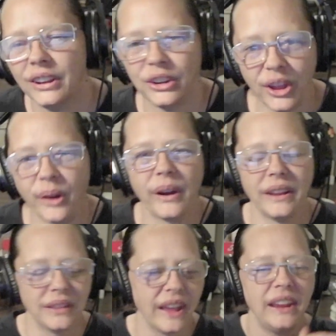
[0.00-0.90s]
no,
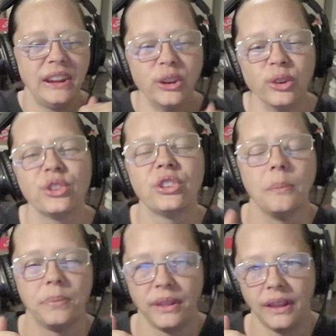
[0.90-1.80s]
I hear
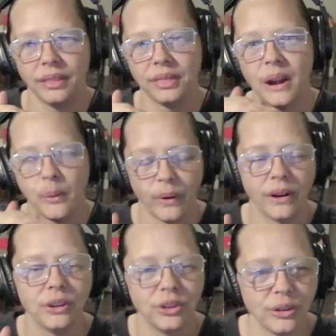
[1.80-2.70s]
something that I want
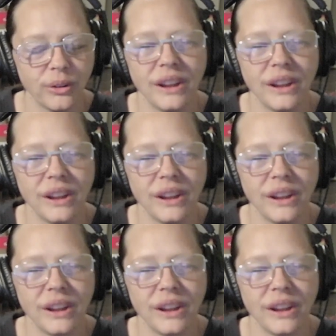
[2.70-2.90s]
to do.